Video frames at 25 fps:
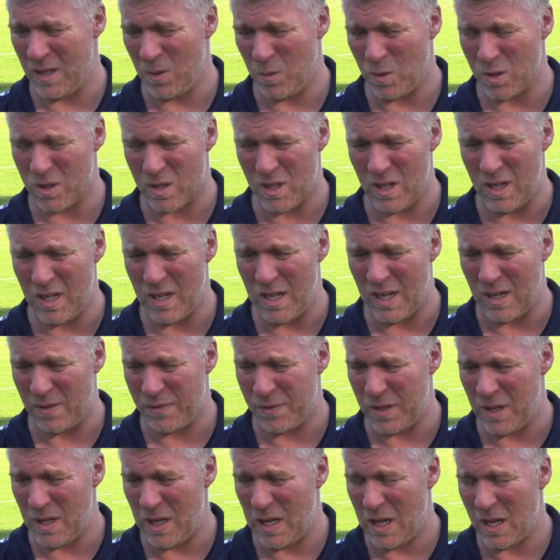There wasn't
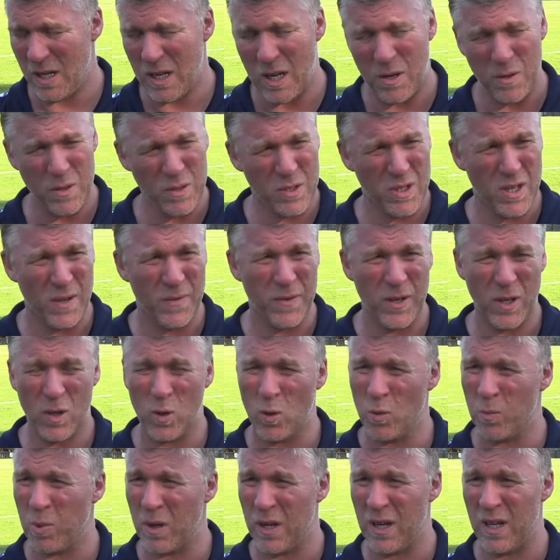enough. I know it's
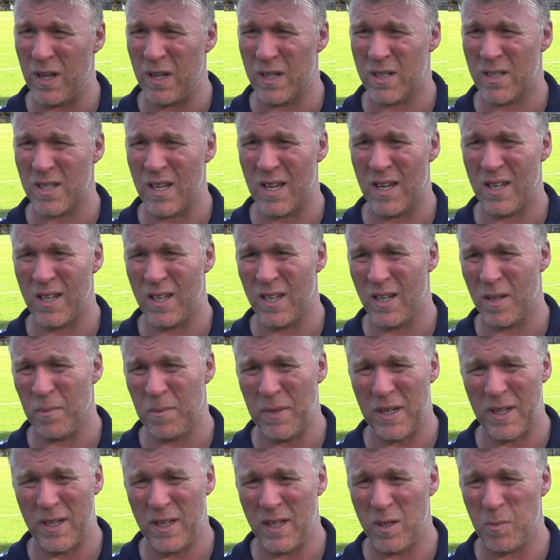difficult playing a Saturday and a
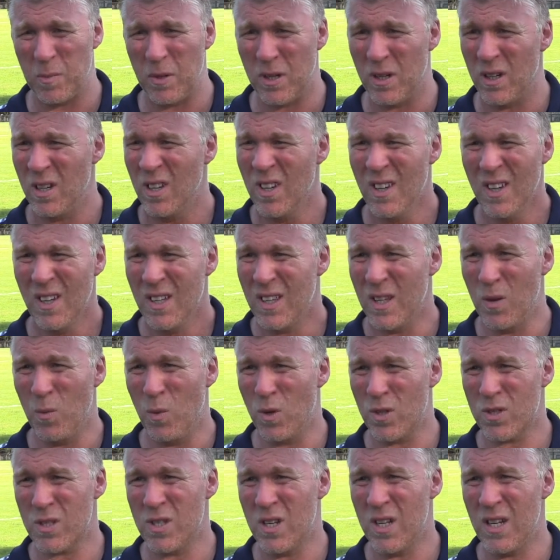Monday, but there
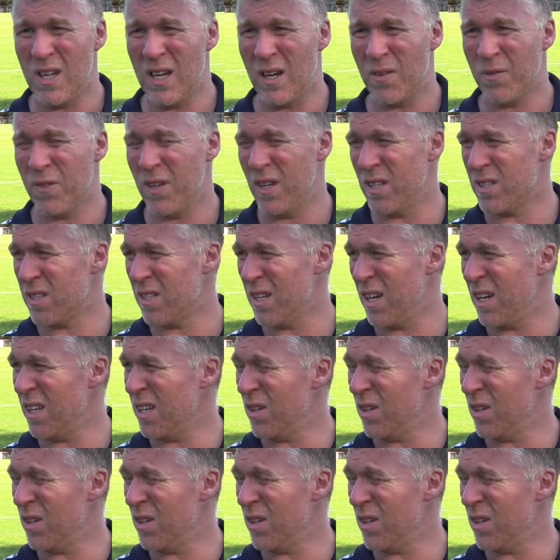wasn't enough there today.